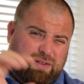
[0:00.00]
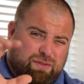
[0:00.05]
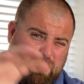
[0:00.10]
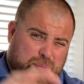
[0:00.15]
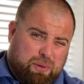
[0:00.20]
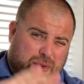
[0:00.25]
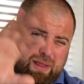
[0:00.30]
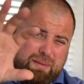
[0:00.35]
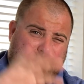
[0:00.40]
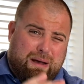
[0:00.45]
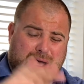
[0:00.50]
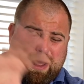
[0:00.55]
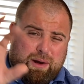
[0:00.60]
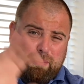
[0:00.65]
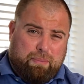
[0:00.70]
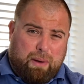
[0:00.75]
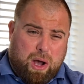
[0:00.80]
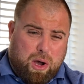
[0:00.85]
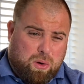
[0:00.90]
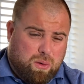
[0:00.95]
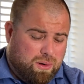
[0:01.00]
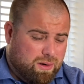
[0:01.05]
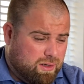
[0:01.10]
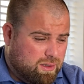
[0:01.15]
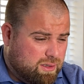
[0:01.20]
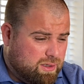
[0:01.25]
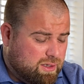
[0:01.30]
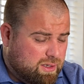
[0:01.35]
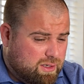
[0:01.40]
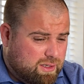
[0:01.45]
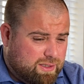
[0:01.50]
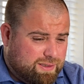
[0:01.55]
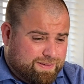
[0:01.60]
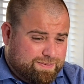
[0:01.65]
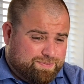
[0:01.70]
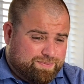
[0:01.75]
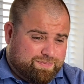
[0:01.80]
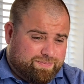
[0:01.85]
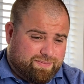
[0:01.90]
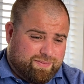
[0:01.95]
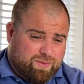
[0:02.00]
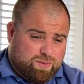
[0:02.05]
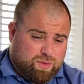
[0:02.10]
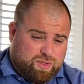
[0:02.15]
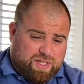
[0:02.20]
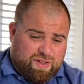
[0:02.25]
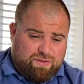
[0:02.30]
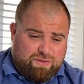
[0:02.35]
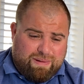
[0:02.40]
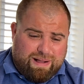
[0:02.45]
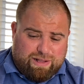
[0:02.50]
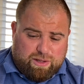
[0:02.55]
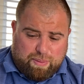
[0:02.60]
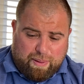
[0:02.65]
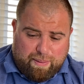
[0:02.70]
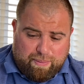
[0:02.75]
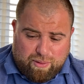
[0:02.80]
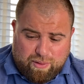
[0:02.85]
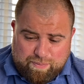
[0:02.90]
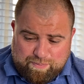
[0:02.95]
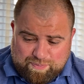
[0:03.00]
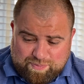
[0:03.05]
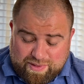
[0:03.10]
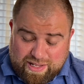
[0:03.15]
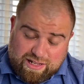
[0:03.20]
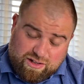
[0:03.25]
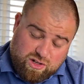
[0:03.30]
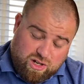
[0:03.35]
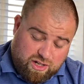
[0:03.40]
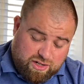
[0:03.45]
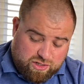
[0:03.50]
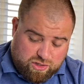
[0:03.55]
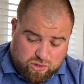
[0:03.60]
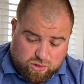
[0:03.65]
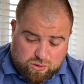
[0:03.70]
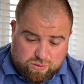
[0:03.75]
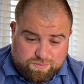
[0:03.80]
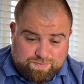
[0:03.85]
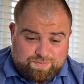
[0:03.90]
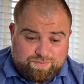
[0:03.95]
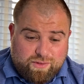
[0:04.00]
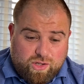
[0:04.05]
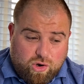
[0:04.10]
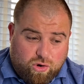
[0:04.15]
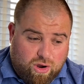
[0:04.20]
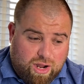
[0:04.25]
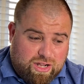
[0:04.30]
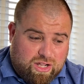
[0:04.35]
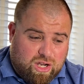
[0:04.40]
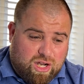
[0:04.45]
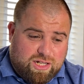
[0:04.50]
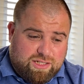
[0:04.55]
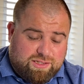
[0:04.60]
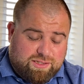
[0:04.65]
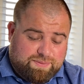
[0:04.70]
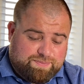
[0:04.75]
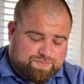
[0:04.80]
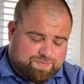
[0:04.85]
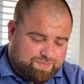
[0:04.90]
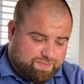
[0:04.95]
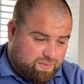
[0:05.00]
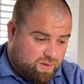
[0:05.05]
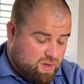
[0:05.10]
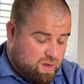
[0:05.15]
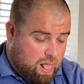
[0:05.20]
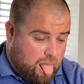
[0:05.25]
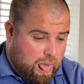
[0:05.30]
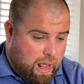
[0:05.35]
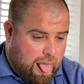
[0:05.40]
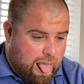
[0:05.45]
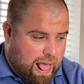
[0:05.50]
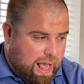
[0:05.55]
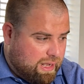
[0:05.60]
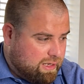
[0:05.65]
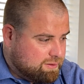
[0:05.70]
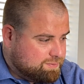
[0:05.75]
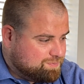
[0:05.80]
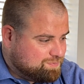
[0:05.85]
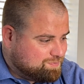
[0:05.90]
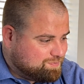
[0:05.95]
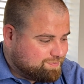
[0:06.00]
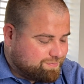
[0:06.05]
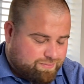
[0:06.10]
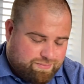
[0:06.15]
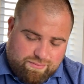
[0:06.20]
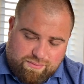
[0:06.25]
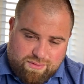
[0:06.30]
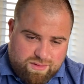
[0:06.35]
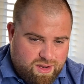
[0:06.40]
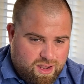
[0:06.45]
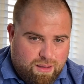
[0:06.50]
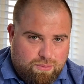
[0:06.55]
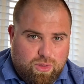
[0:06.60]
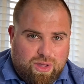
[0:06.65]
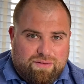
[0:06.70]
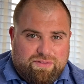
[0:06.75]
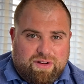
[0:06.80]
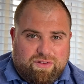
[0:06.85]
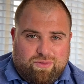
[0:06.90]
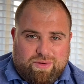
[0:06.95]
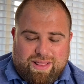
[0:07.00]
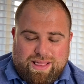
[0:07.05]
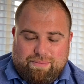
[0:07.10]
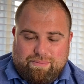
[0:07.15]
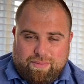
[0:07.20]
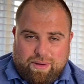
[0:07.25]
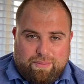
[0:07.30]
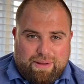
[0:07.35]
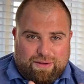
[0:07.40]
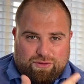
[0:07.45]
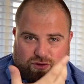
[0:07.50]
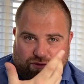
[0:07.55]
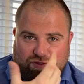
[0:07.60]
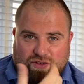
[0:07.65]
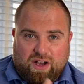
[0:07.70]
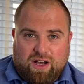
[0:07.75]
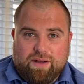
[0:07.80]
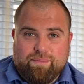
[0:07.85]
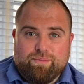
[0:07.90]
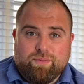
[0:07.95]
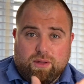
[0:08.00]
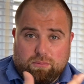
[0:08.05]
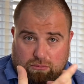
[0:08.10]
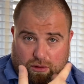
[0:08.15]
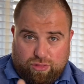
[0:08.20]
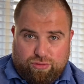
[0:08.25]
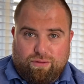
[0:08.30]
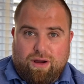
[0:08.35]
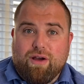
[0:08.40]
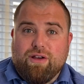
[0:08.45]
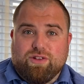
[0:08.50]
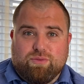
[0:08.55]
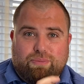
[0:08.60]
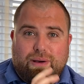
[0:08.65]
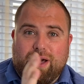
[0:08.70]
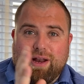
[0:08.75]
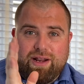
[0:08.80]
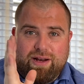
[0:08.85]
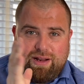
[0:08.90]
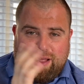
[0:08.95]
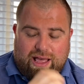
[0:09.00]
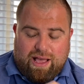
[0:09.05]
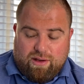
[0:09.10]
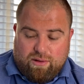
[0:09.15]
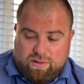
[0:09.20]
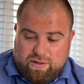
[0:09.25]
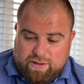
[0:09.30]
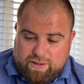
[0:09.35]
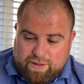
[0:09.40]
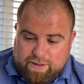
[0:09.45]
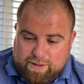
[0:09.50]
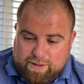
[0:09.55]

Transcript: if you put them out in a bowl and just give them out to people. Kind of cool. All right, guys. Ugh. I'm not having one My mouth's on fire. My throat is burning the hell.